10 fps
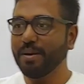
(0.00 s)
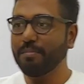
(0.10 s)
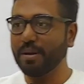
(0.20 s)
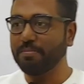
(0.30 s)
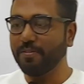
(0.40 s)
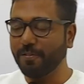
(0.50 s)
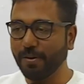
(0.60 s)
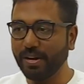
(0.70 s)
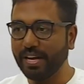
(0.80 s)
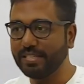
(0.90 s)
But
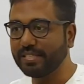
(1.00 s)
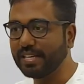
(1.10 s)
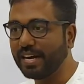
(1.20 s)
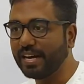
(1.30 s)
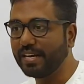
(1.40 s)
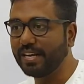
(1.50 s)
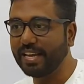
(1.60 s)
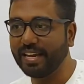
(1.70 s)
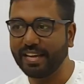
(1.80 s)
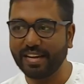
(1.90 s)
before I start
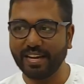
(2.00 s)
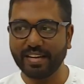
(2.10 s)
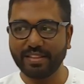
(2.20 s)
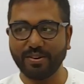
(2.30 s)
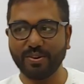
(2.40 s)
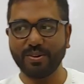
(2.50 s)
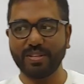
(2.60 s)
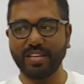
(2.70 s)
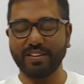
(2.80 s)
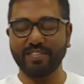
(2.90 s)
like the
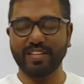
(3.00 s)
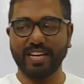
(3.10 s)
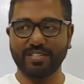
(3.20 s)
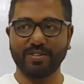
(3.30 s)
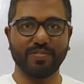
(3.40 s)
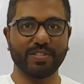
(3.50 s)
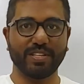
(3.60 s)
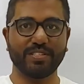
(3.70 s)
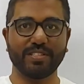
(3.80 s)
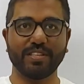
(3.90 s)
whole thing with
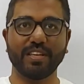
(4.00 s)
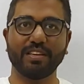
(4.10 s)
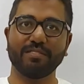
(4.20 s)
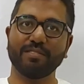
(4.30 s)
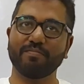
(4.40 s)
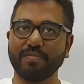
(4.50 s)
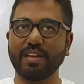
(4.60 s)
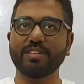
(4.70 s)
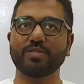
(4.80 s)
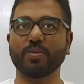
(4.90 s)
astrophysics, like,
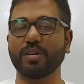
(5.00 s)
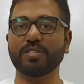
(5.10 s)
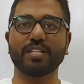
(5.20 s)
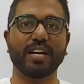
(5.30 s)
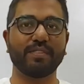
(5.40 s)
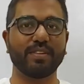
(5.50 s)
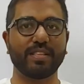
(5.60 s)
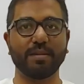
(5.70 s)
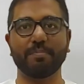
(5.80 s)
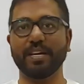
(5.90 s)
I just want to start
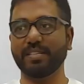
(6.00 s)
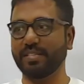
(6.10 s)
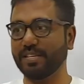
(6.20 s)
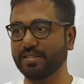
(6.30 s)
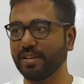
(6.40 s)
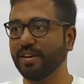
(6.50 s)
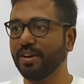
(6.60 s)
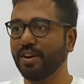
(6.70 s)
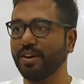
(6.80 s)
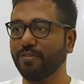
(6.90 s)
with the basics
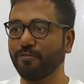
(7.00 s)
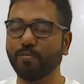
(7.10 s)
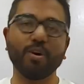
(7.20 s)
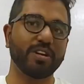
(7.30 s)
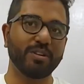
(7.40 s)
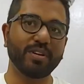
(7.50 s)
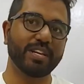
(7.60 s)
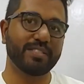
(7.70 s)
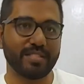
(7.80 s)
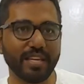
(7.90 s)
of what you
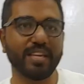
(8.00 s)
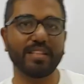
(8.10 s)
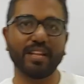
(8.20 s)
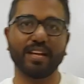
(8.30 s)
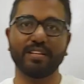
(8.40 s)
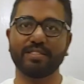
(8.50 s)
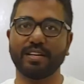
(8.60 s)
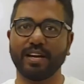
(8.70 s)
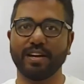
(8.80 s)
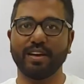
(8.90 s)
can see in the night
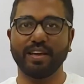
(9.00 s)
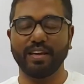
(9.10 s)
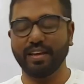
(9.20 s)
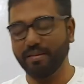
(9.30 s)
sky.